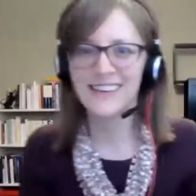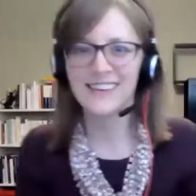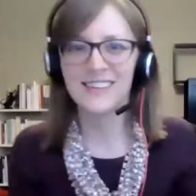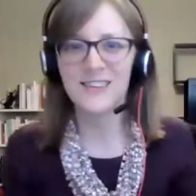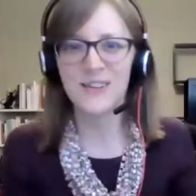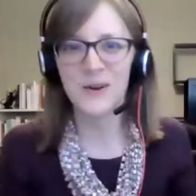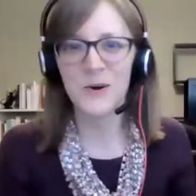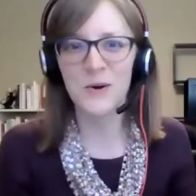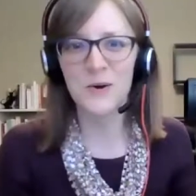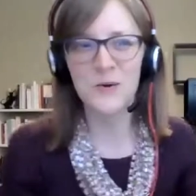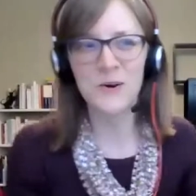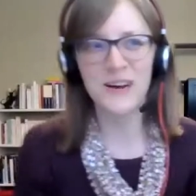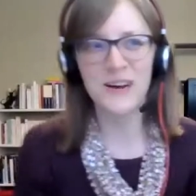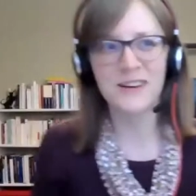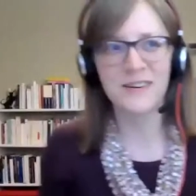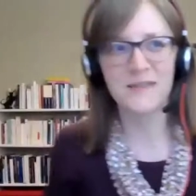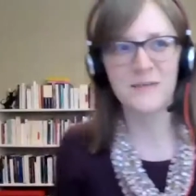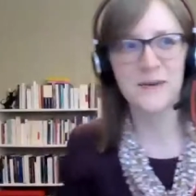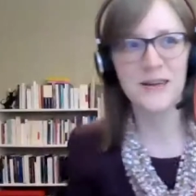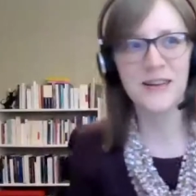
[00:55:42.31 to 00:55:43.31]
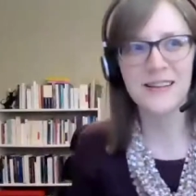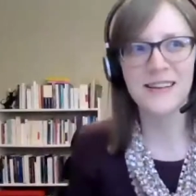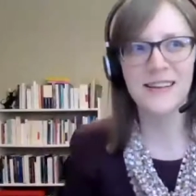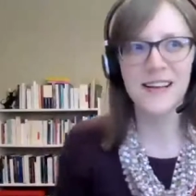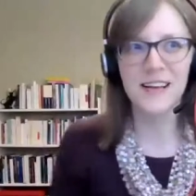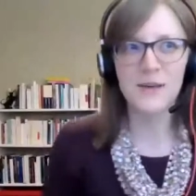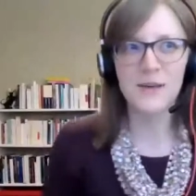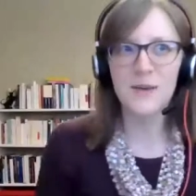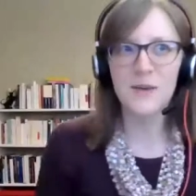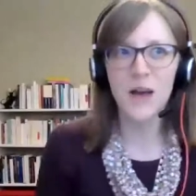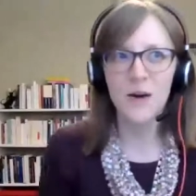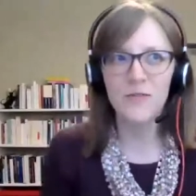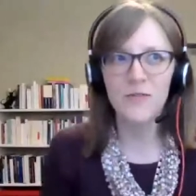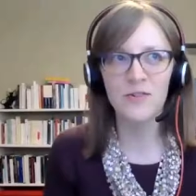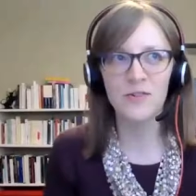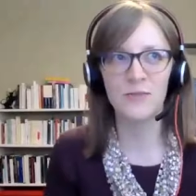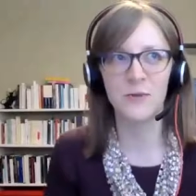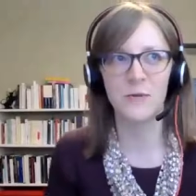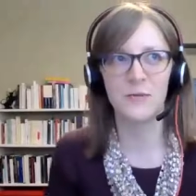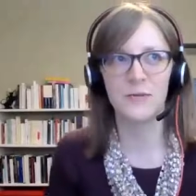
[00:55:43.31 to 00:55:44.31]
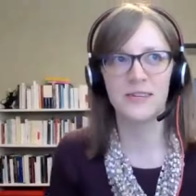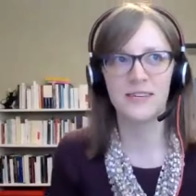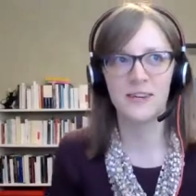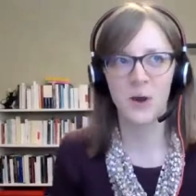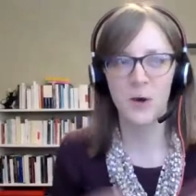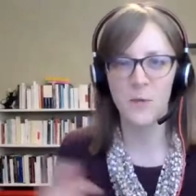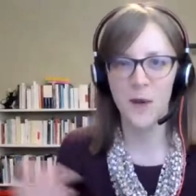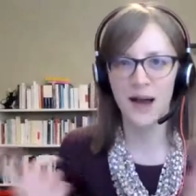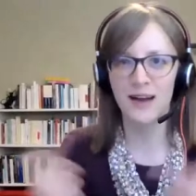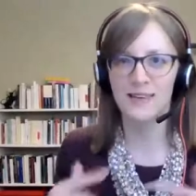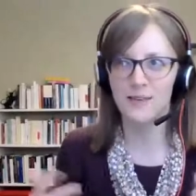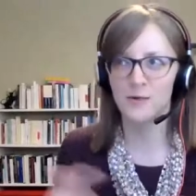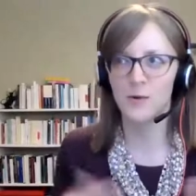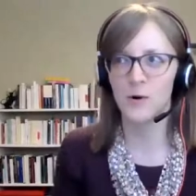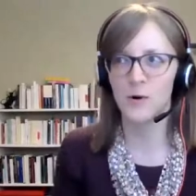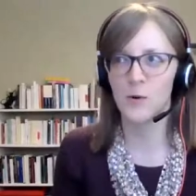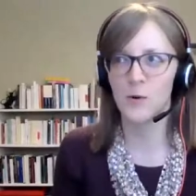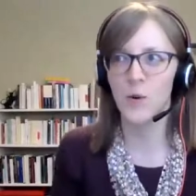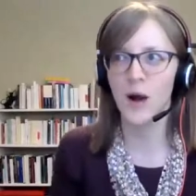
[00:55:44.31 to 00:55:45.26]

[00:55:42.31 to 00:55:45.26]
So it can be helpful to go back to,